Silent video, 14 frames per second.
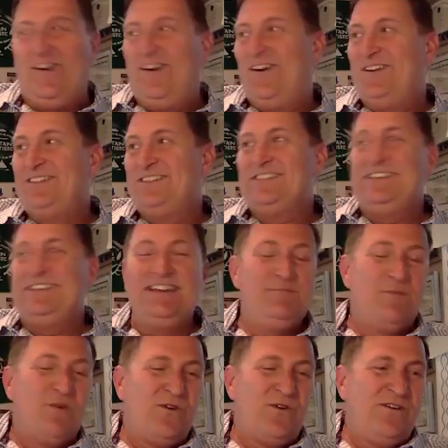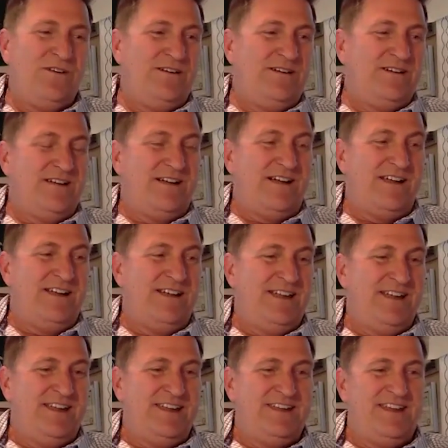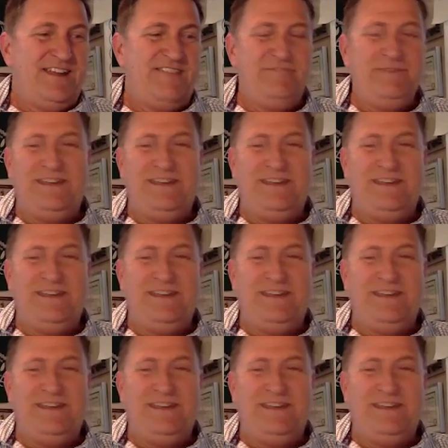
Honestly, anymore, I've